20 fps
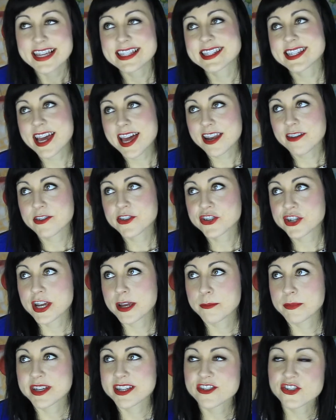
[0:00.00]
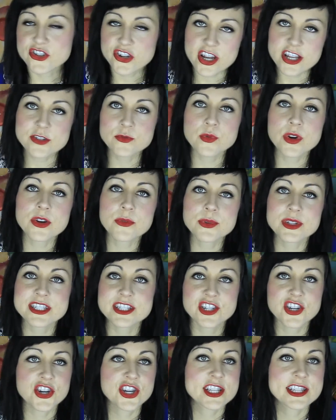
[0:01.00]
It's kind of a shame because Jaws 1
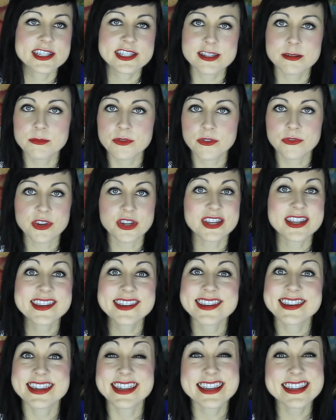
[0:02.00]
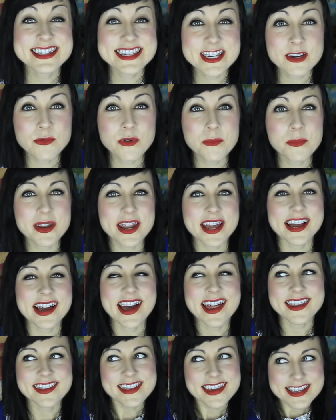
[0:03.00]
was a good, decent movie. You didn't need a sequel, but I
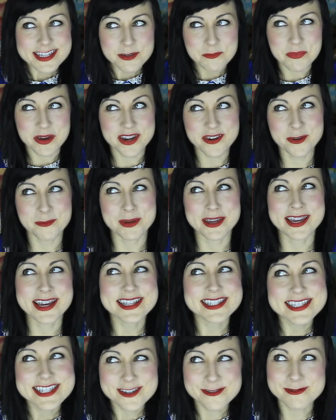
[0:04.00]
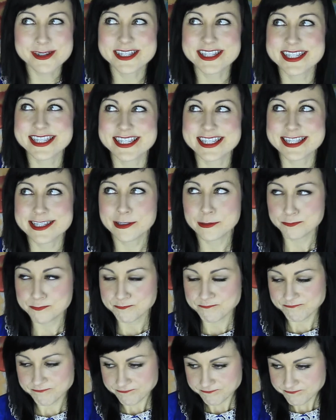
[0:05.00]
kind of liked it better because there was this,
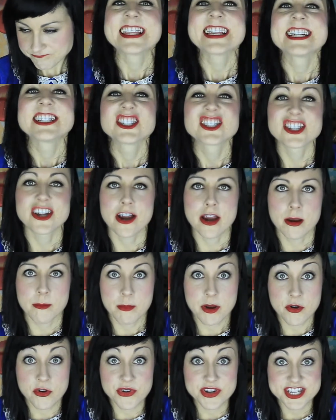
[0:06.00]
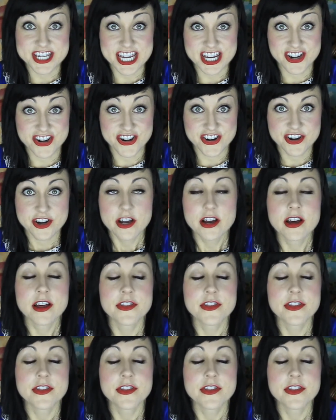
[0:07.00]
sorry, my retainer.